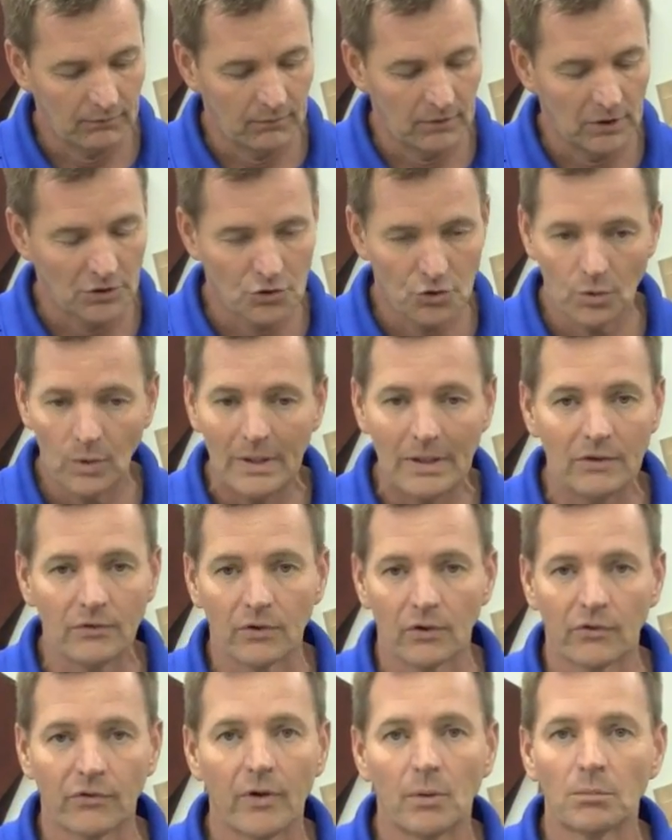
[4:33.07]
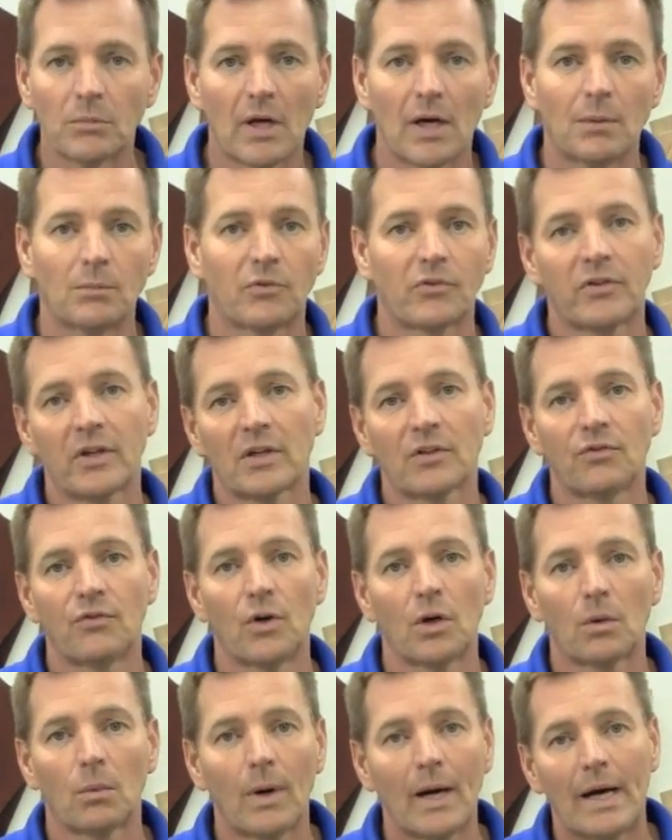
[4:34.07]
The trees are sometimes 6
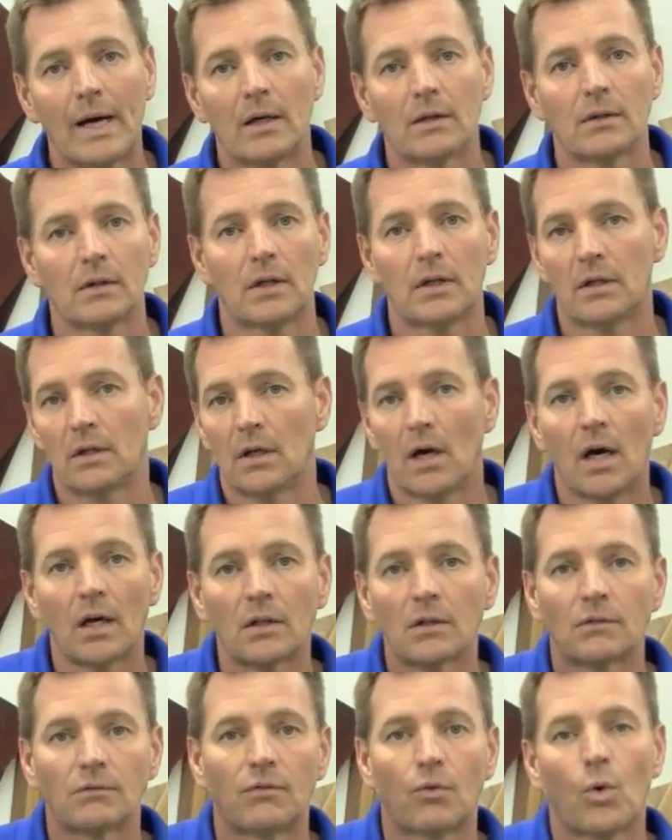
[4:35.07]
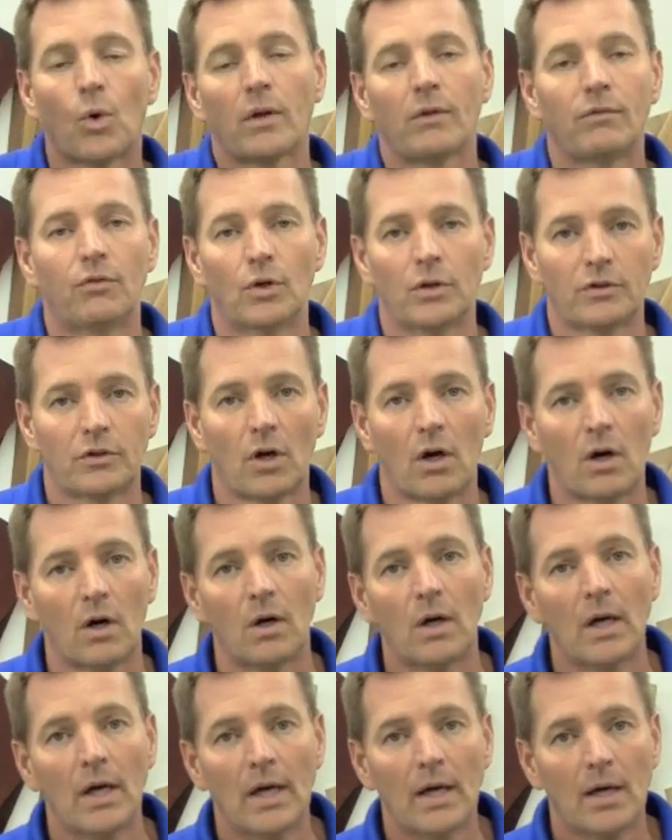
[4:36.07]
foot around and 140 foot
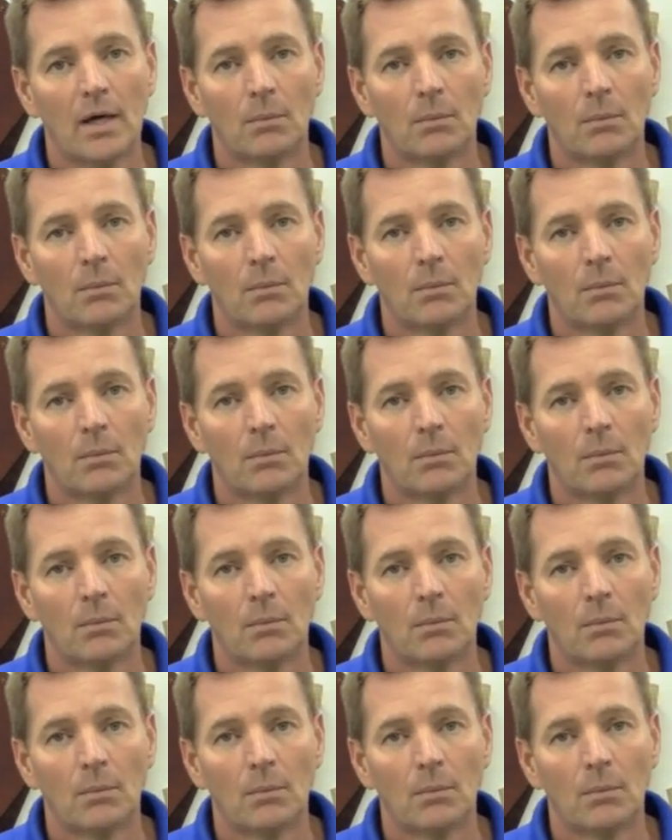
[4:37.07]
tall,